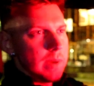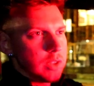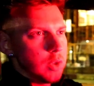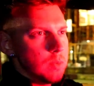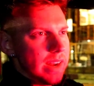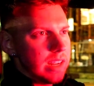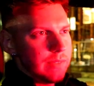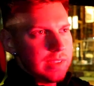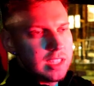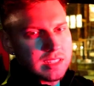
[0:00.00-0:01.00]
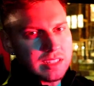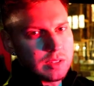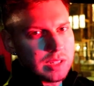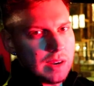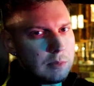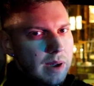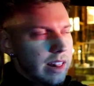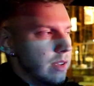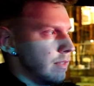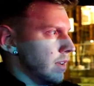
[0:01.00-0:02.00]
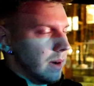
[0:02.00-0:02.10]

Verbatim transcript: make too many of these because they'll get repetitive,